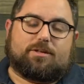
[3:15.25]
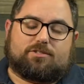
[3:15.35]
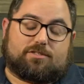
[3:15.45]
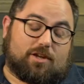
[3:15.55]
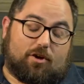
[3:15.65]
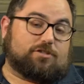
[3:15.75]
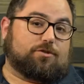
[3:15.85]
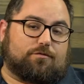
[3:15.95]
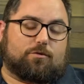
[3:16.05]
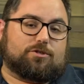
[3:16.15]
It's just also
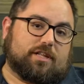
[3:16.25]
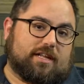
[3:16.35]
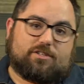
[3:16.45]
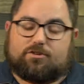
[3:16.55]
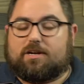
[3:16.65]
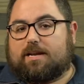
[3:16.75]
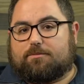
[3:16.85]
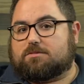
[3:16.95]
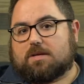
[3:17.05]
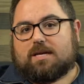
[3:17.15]
unfortunate that it turned out he
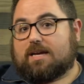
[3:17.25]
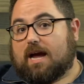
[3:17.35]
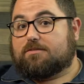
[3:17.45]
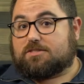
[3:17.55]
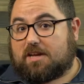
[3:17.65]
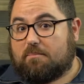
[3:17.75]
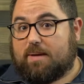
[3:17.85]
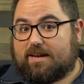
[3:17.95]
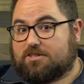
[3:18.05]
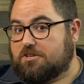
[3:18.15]
was kind of a
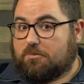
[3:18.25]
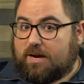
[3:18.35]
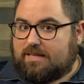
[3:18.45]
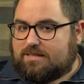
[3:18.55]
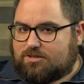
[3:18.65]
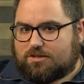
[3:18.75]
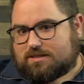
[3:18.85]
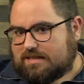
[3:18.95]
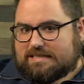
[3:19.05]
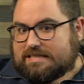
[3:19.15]
scumbag too, right?
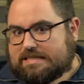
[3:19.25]
So